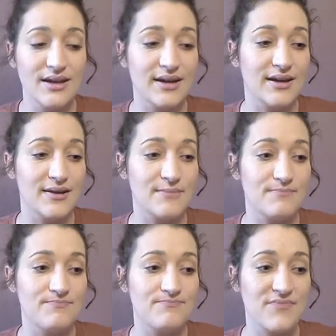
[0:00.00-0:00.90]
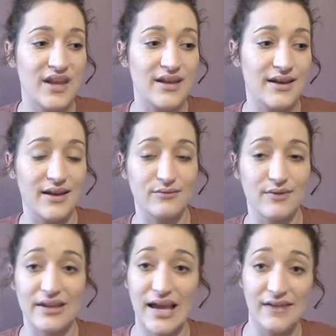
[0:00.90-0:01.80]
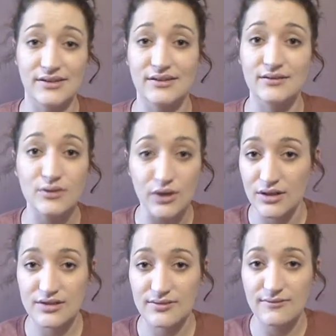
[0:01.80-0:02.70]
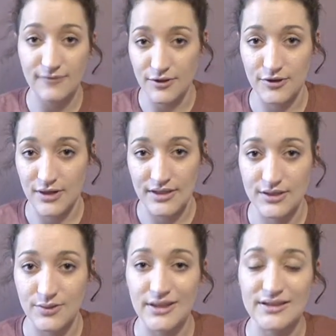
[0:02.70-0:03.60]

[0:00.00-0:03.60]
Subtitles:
and I really haven't looked further into it.